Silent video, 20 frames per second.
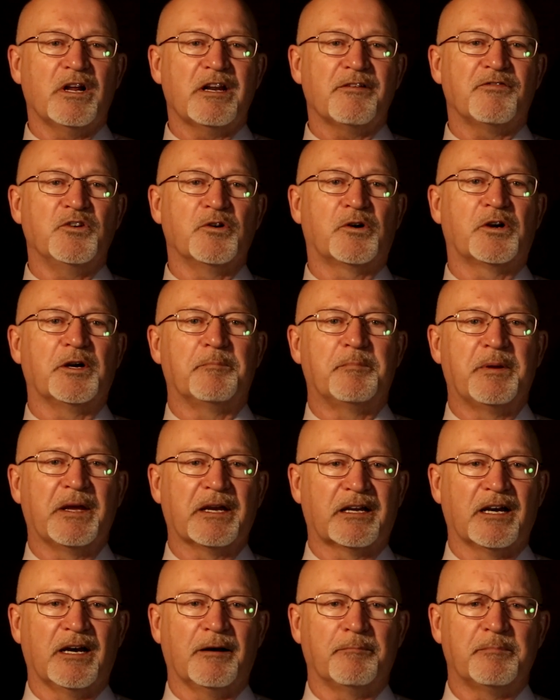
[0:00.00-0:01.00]
what if you could
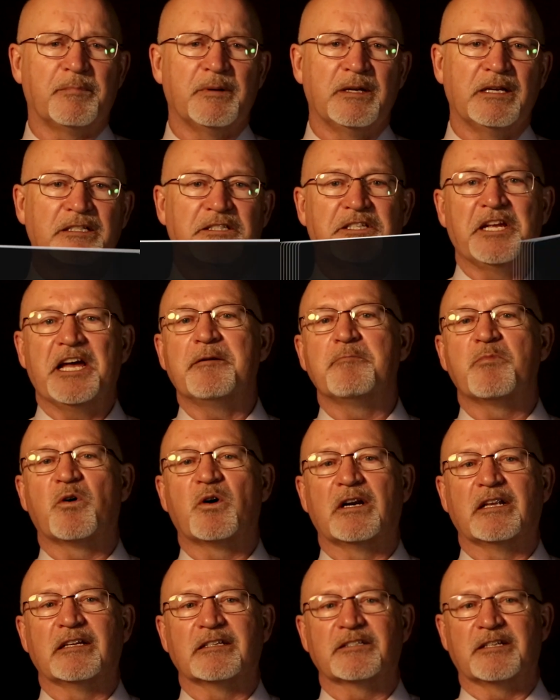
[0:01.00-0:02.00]
pick up 10
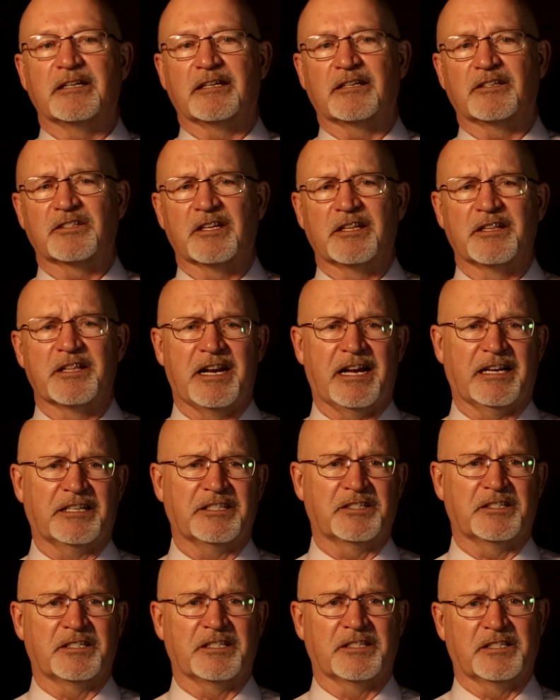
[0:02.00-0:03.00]
more listings in the
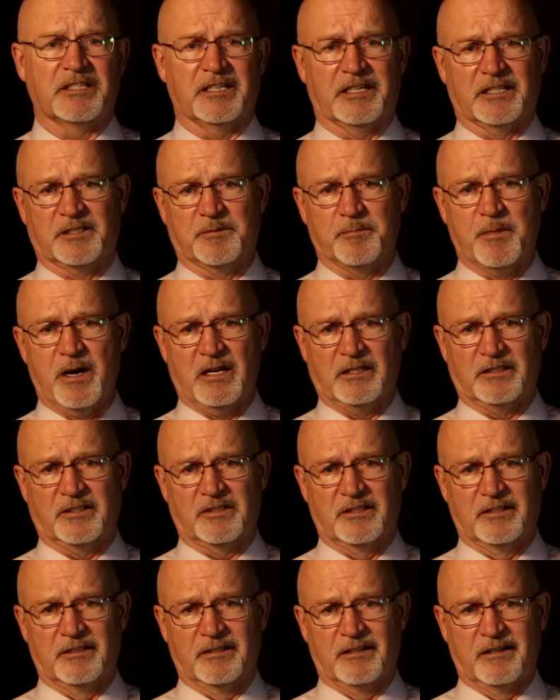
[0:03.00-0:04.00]
next 6
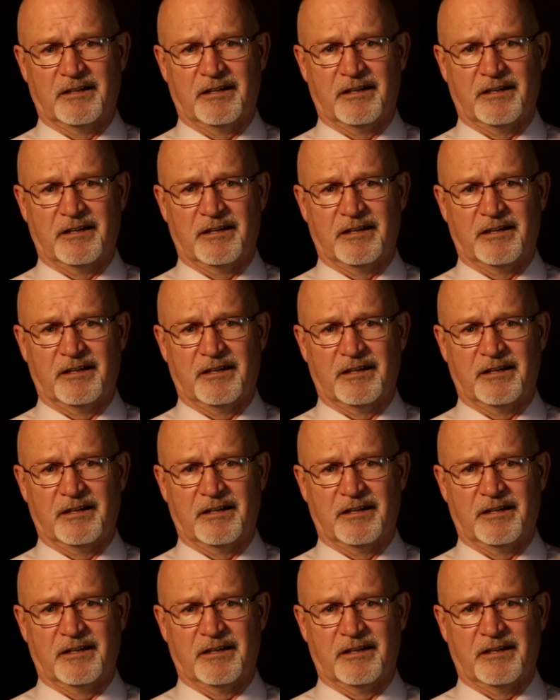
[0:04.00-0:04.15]
months?